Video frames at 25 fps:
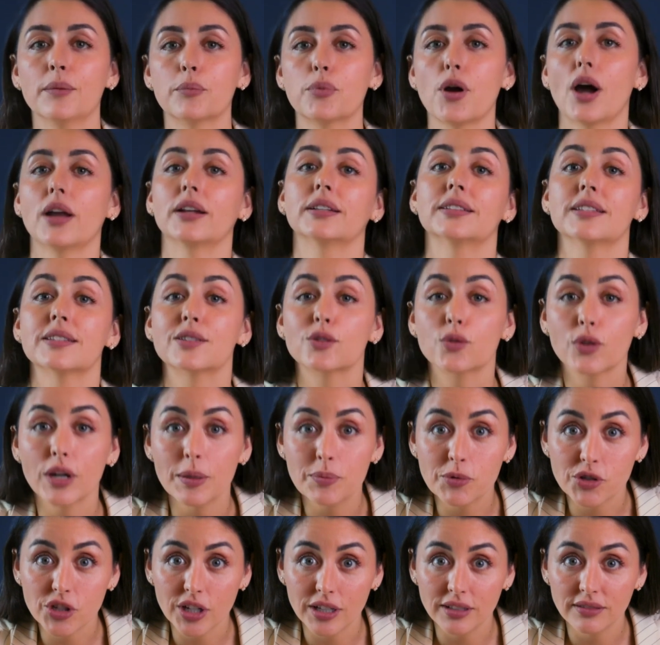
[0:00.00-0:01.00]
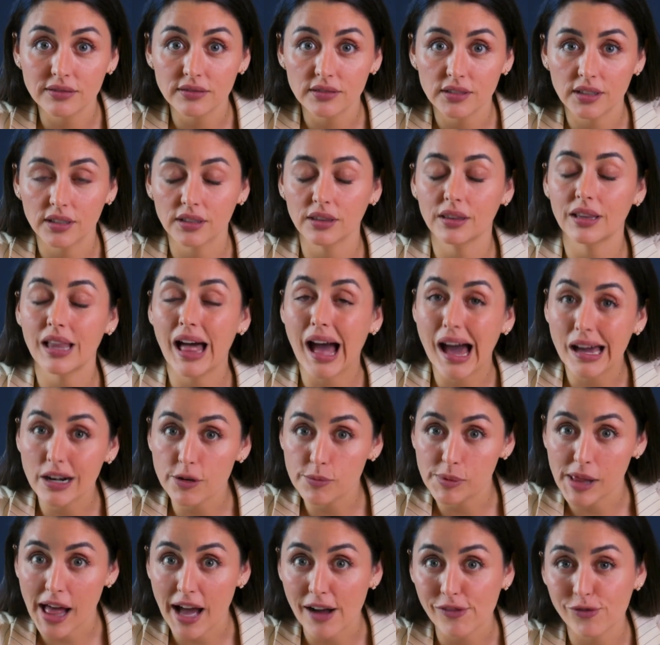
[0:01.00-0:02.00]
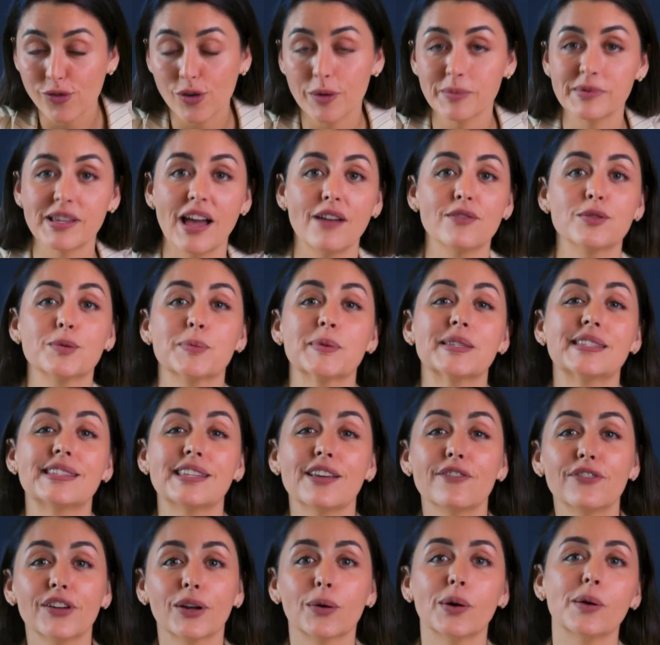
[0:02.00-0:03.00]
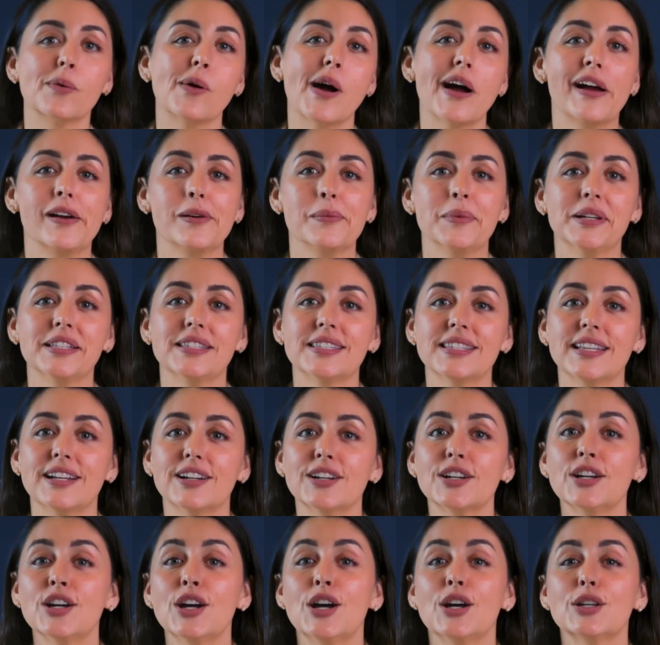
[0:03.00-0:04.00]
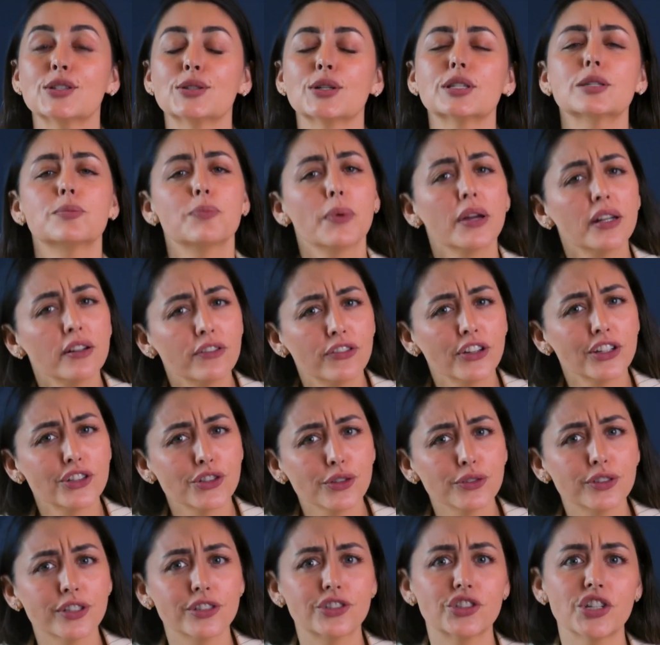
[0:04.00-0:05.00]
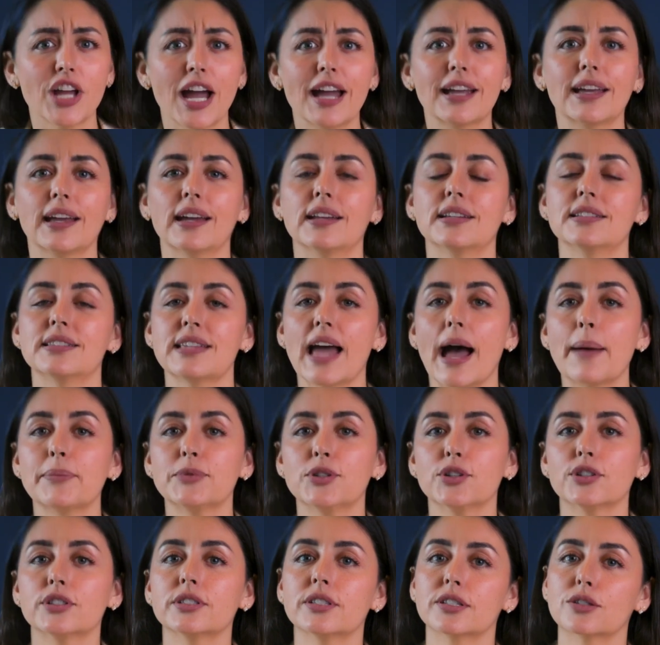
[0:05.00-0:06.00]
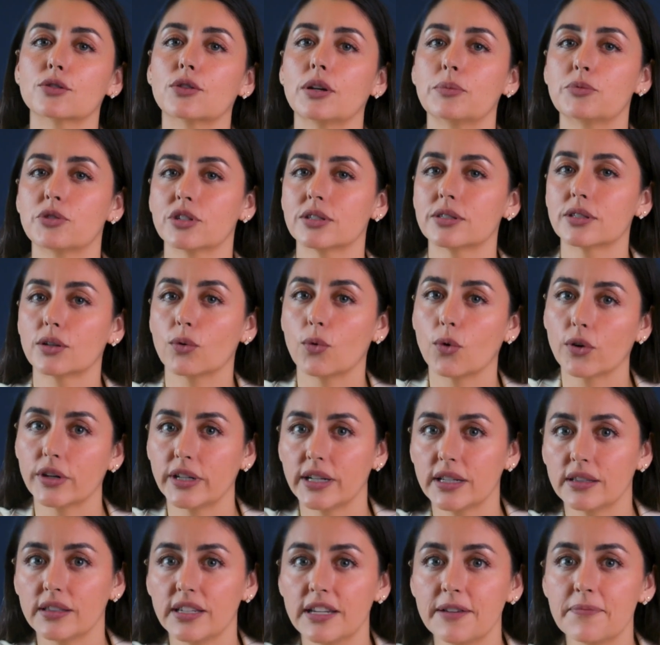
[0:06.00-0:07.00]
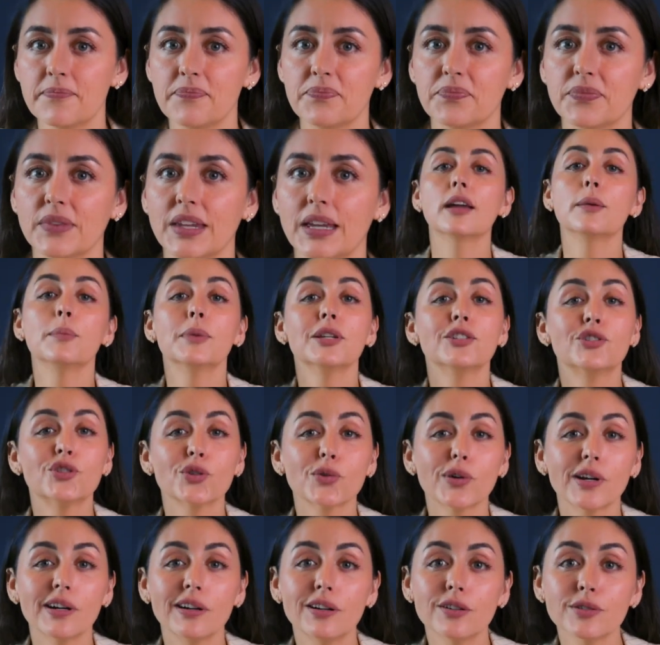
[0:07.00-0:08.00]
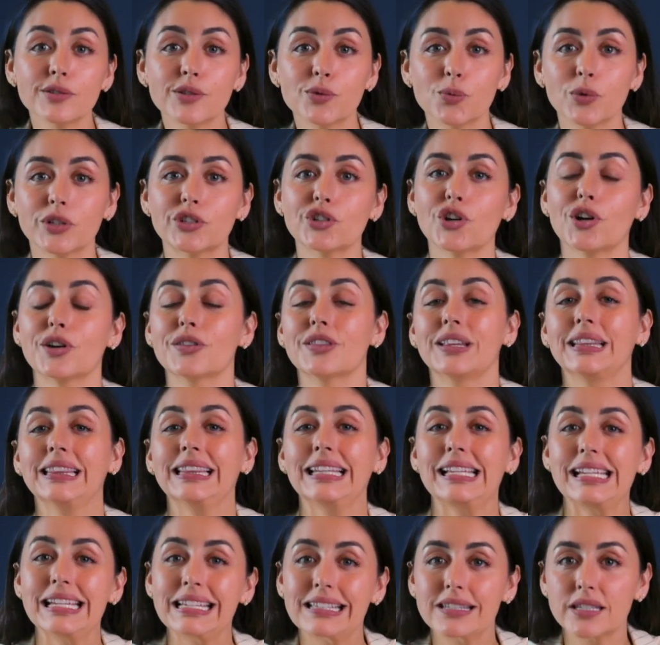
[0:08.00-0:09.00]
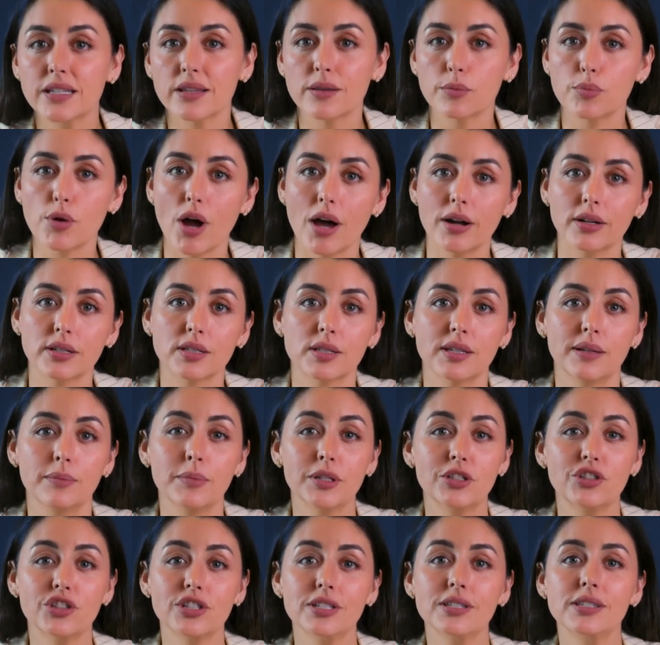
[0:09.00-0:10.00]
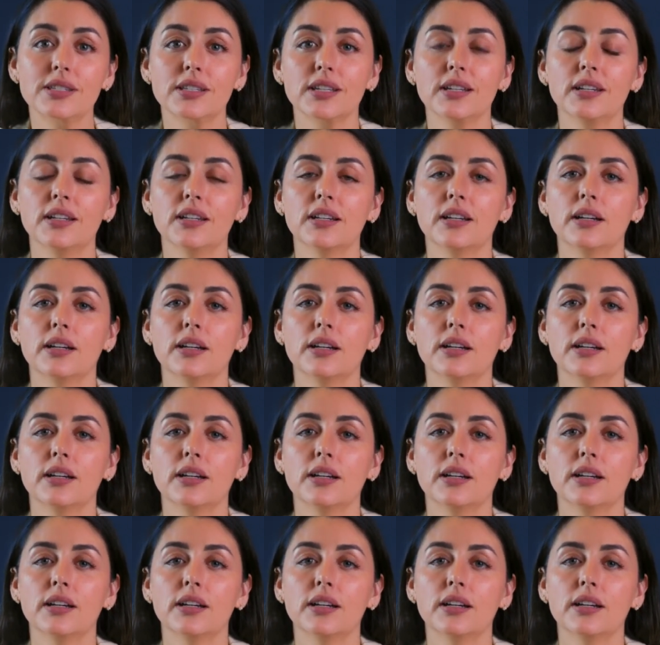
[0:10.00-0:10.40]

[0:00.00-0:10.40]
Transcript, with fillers: product description. A lot of platforms have specific requirements there, so it's beneficial to check and adapt your descriptions accordingly. Image URLs, which are the links to the product's images.